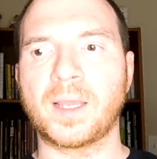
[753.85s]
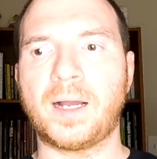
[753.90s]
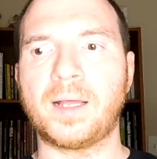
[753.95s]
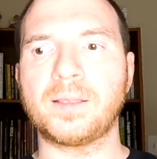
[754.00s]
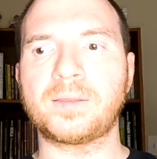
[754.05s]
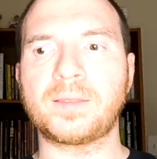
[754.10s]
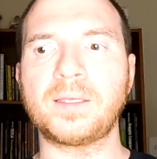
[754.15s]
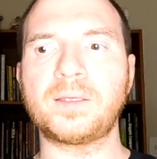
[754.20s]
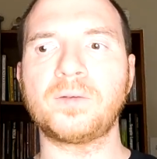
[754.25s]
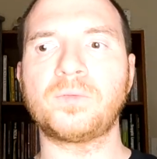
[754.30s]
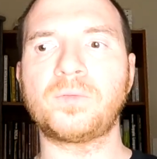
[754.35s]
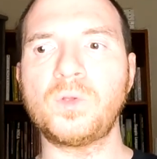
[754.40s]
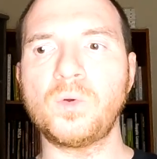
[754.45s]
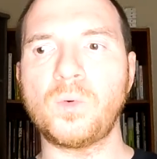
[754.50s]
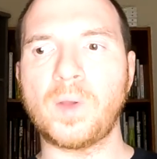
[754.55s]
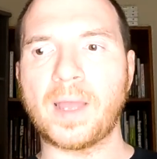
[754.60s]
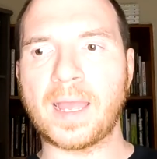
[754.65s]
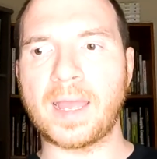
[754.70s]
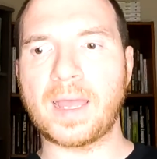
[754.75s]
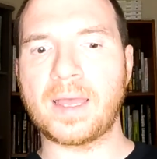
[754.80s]
I think if
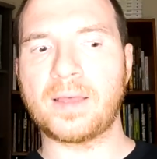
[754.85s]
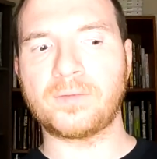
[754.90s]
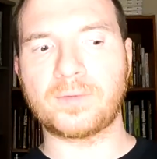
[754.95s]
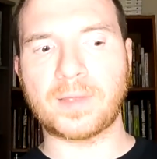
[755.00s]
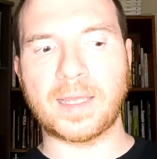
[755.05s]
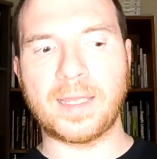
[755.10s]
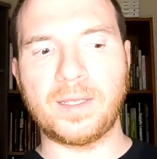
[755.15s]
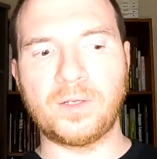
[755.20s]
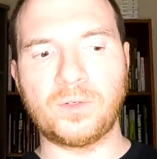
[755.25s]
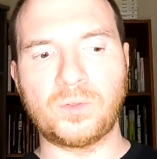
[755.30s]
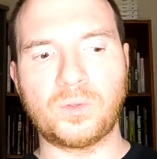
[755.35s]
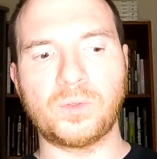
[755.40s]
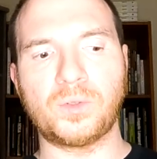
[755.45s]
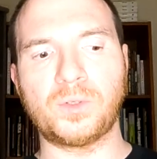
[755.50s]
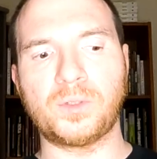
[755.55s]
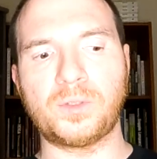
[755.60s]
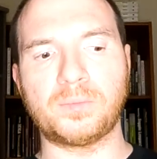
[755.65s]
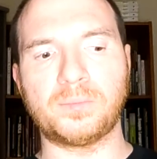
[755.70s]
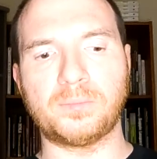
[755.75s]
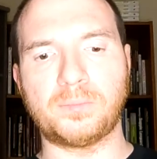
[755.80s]
you have a
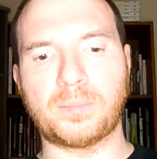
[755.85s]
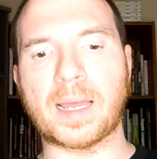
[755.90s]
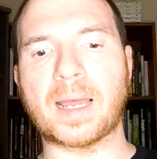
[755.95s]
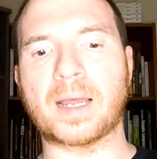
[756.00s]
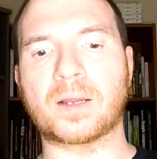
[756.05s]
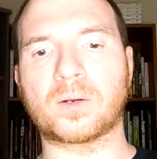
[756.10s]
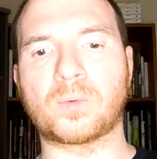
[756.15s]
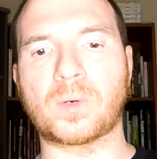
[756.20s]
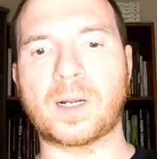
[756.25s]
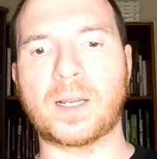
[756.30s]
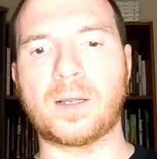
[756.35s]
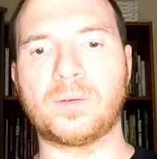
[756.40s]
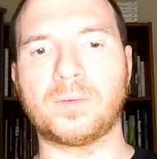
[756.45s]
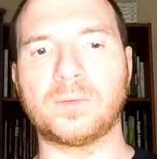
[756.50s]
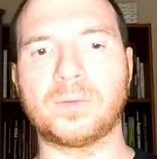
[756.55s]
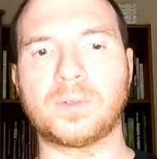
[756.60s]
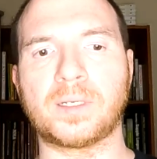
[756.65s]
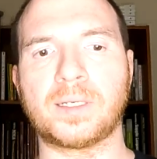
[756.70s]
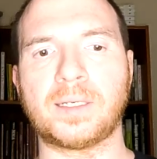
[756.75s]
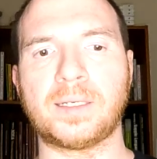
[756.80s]
good
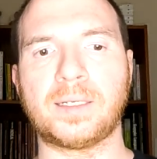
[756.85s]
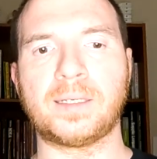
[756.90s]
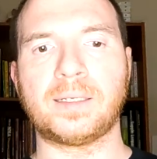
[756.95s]
background